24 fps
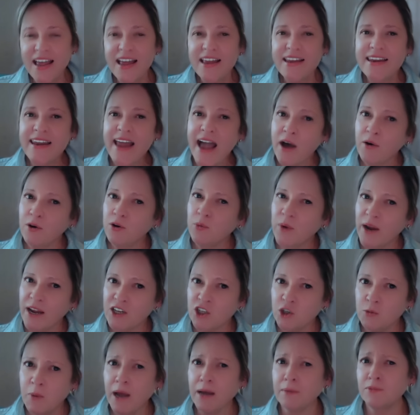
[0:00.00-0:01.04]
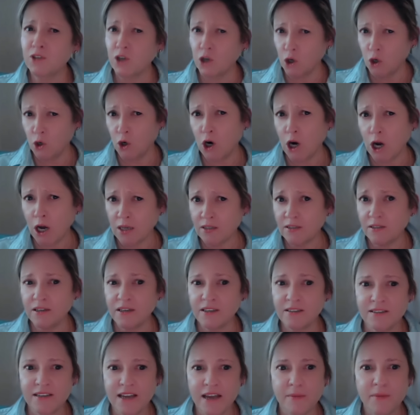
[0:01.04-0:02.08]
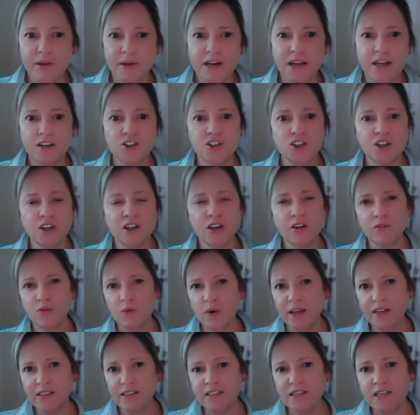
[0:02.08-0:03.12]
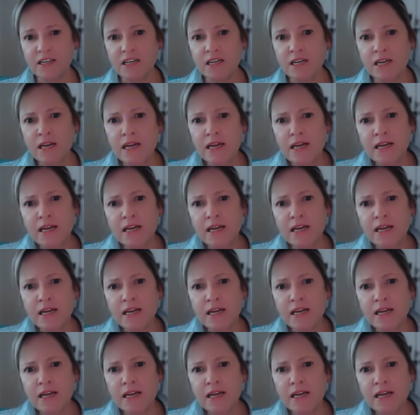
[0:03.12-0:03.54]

Now, in Rashbaum's cross-examination of Wendy,